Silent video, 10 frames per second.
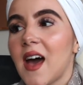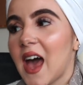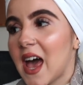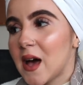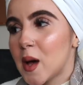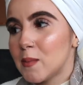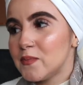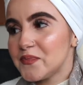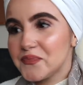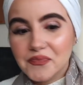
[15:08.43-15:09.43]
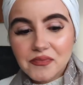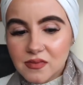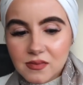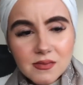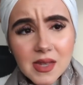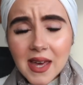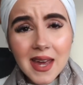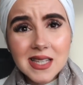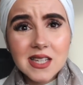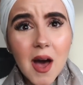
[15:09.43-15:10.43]

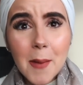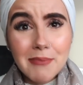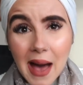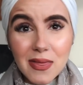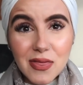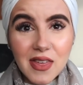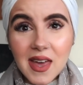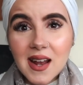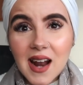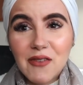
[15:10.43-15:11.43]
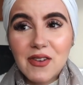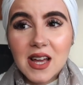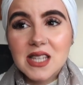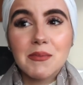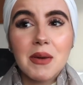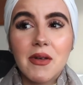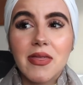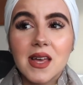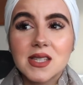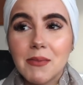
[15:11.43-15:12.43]
And it's not a bad thing. Like, I feel like some people
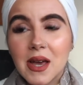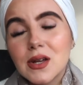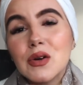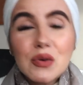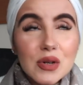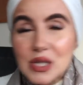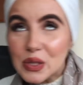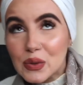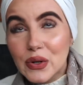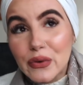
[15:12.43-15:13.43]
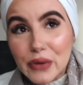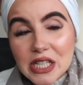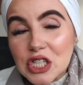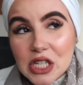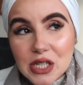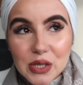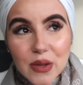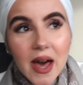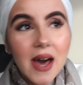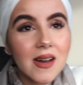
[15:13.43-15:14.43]
think it's a bit, ooh, it's too cringy to do
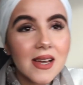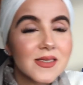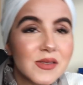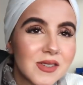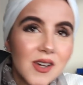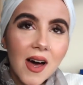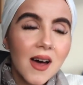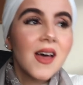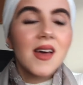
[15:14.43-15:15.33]
that. Like, ooh, nah.